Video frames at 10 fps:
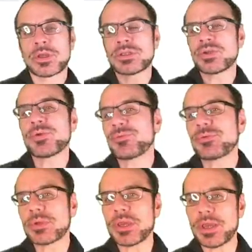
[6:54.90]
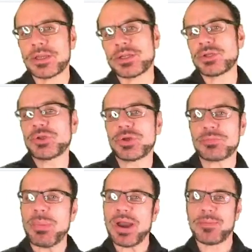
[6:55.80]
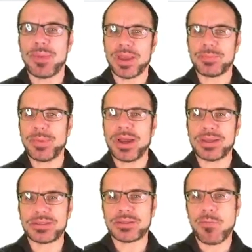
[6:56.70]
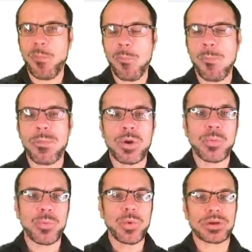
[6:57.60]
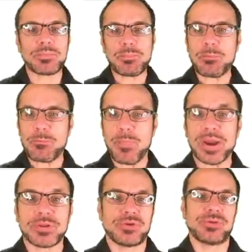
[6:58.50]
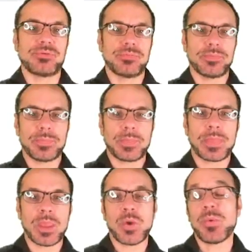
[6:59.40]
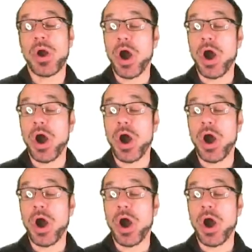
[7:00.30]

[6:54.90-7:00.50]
So if you can't do it byte by byte, what might you do? Well,